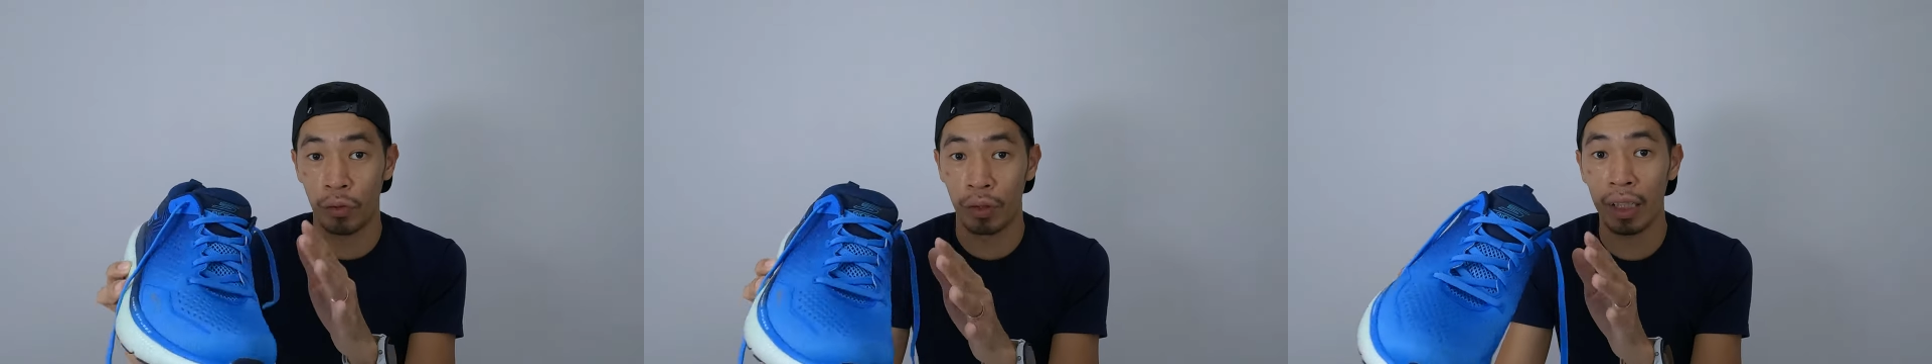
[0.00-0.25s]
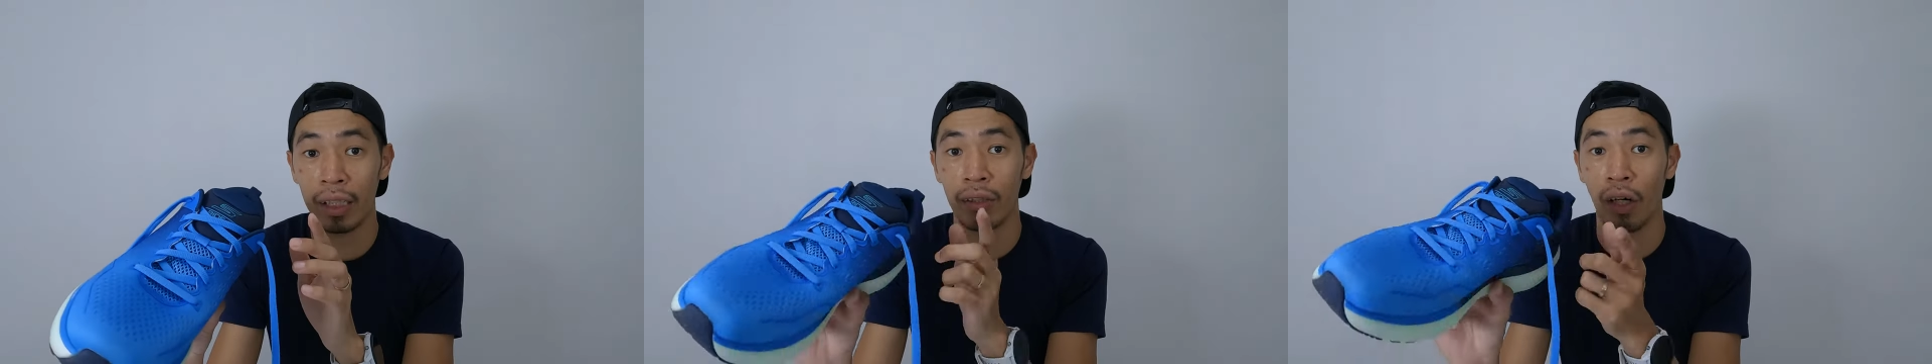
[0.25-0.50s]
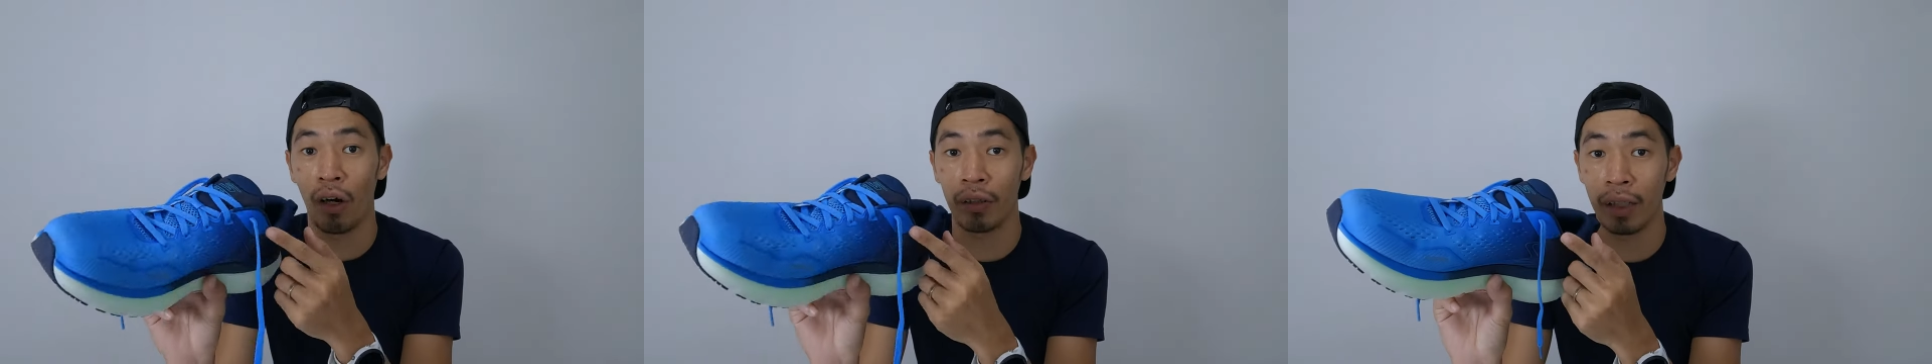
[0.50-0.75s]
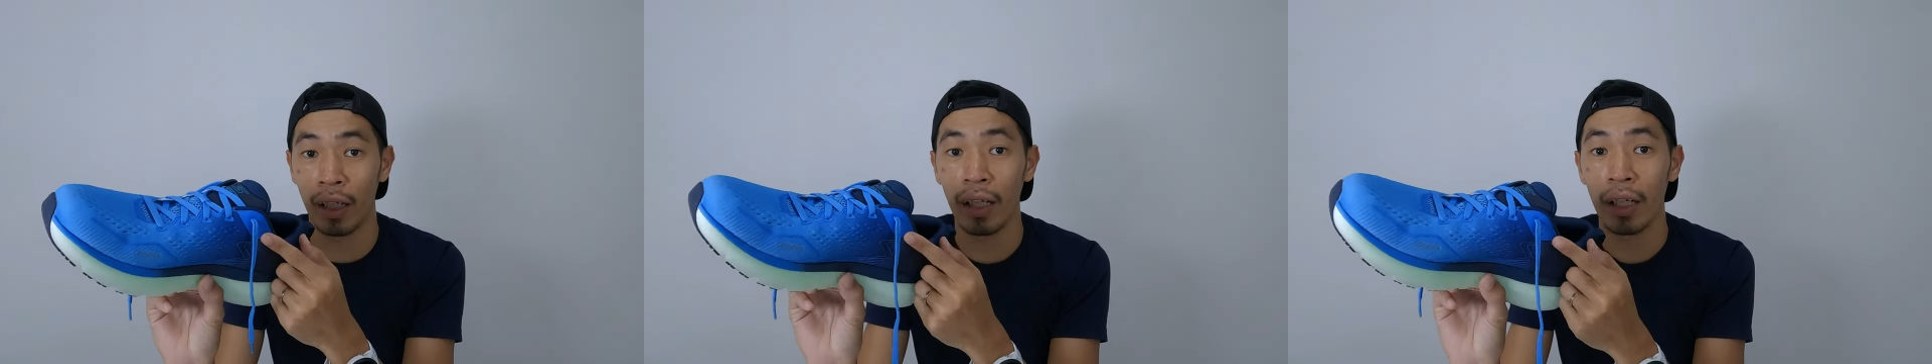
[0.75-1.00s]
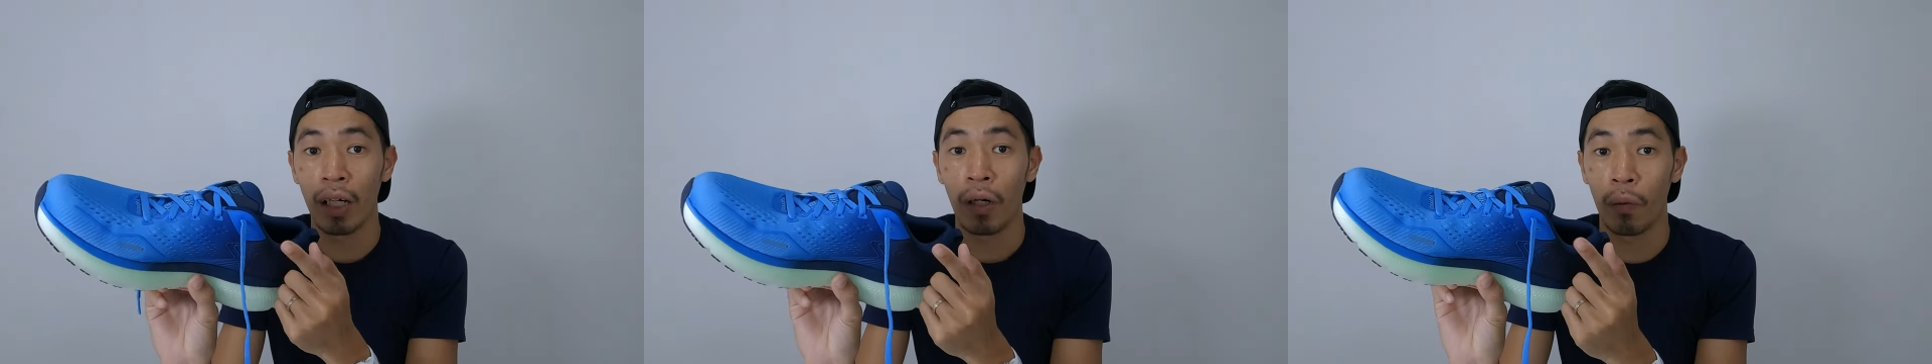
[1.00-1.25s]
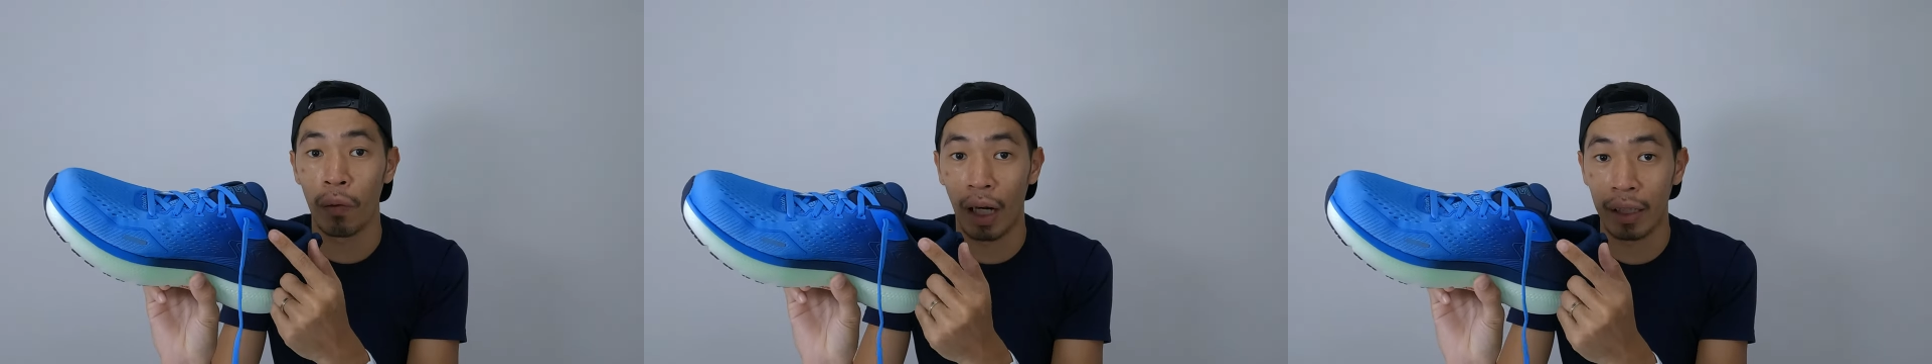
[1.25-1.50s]
you need on
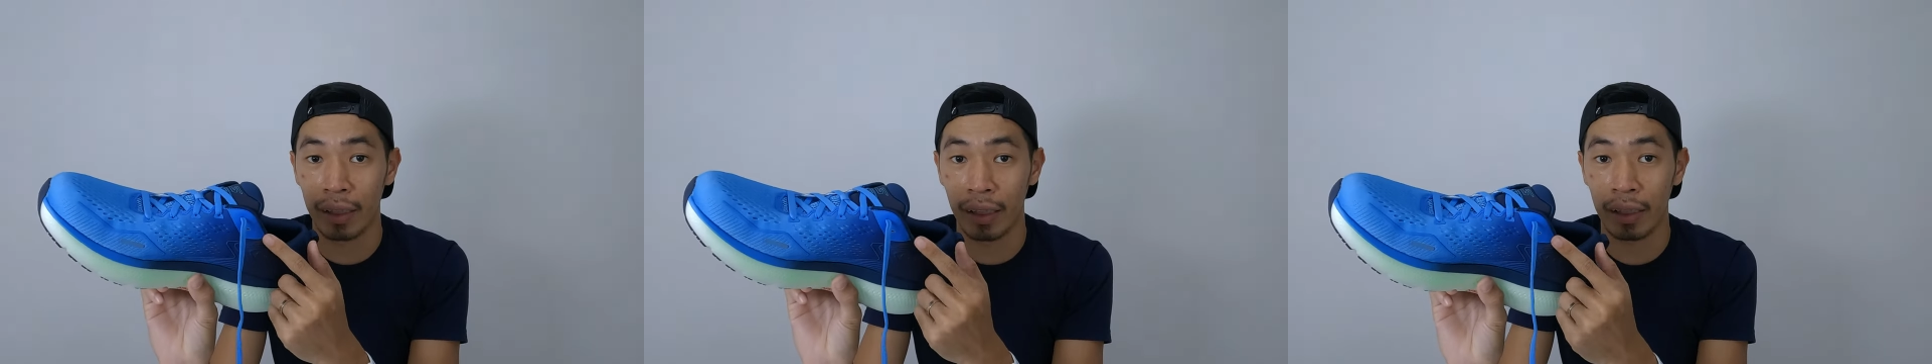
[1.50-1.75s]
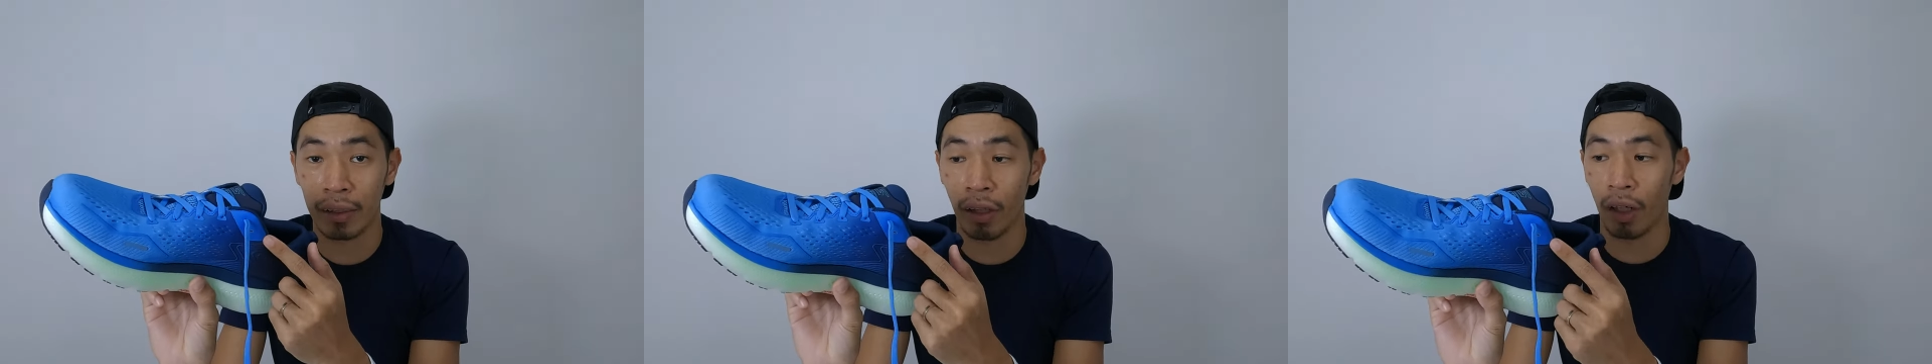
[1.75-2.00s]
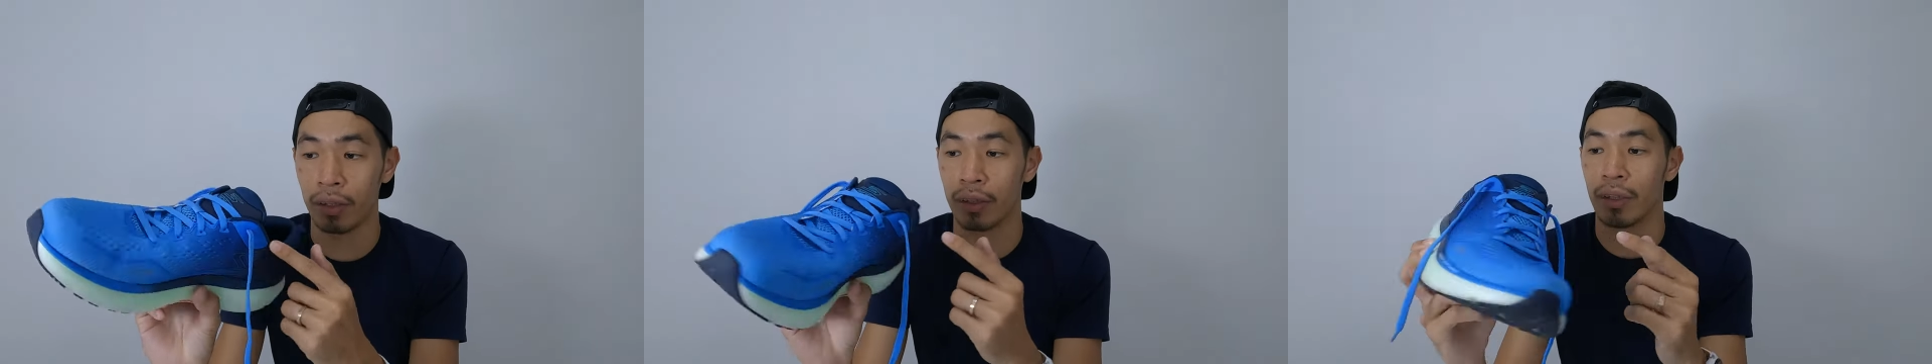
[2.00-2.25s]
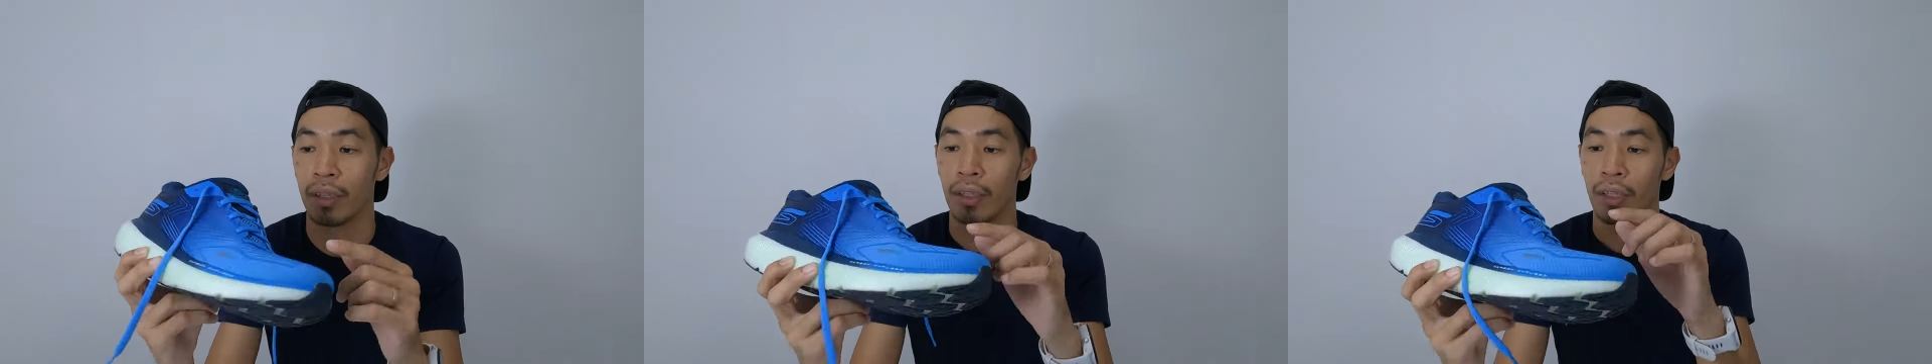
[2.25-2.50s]
the runner knot.